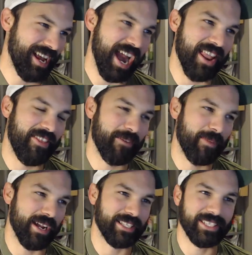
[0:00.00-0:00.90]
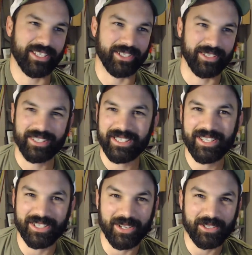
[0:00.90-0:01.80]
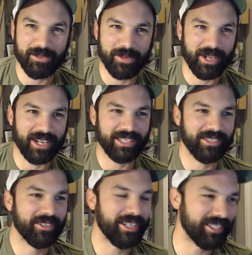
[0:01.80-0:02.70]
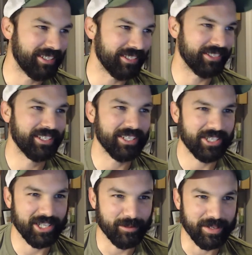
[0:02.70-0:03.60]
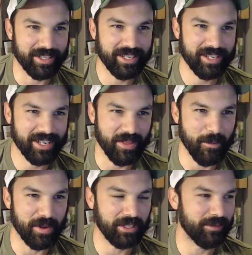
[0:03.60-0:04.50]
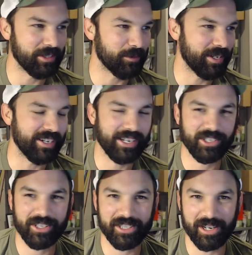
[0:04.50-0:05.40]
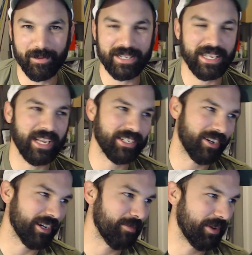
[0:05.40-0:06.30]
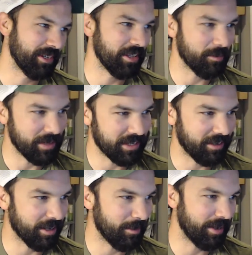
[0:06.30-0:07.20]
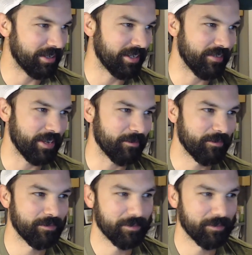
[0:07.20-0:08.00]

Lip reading: and I think my sister has also gone a little crazy too, because she's been in the middle of it as well, because she's hearing my dad talk about it and then me talk about it, and then